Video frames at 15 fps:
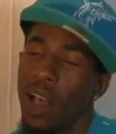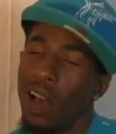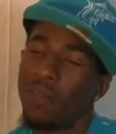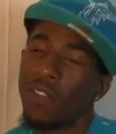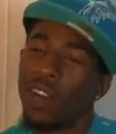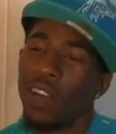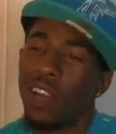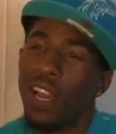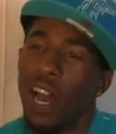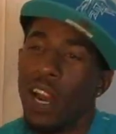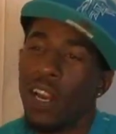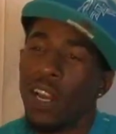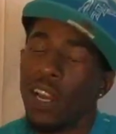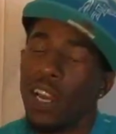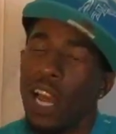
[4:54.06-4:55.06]
I've done a
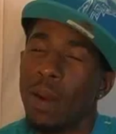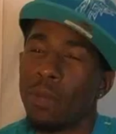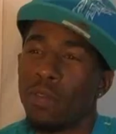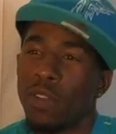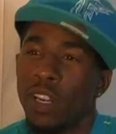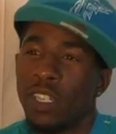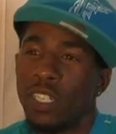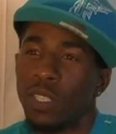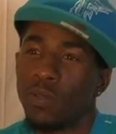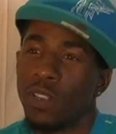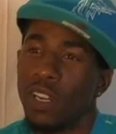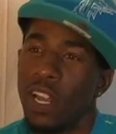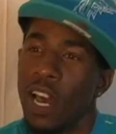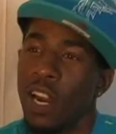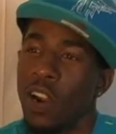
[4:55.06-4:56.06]
lot of collaborations
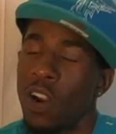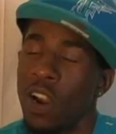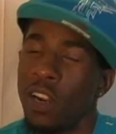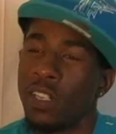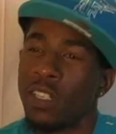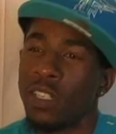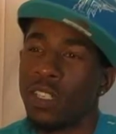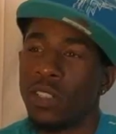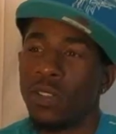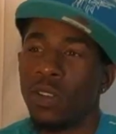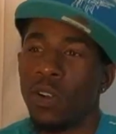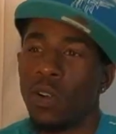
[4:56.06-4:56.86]
with a lot of artists, you